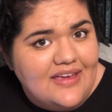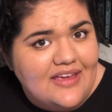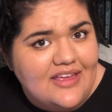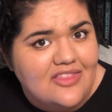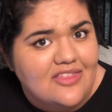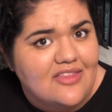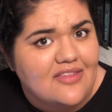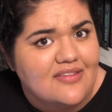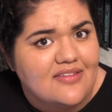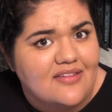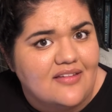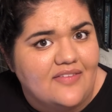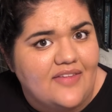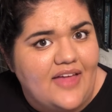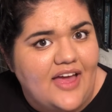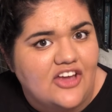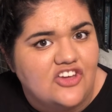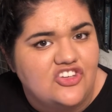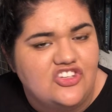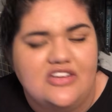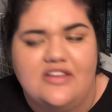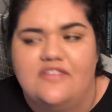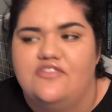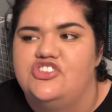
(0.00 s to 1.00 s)
in the
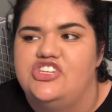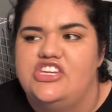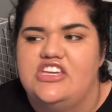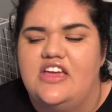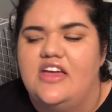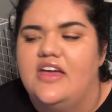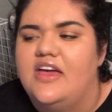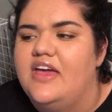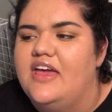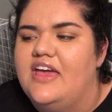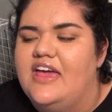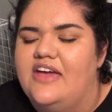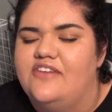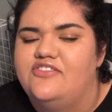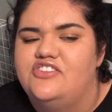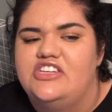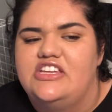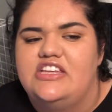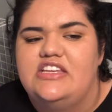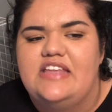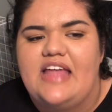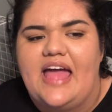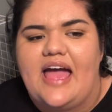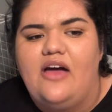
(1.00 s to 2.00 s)
selection if she if
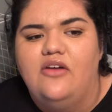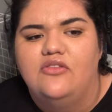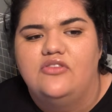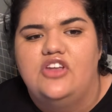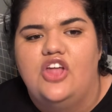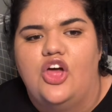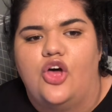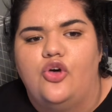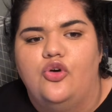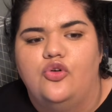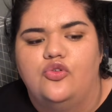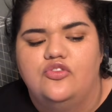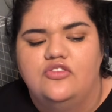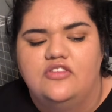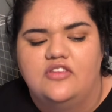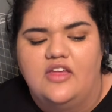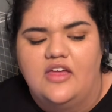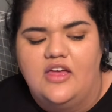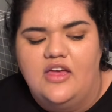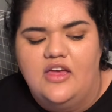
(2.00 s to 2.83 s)
she now knows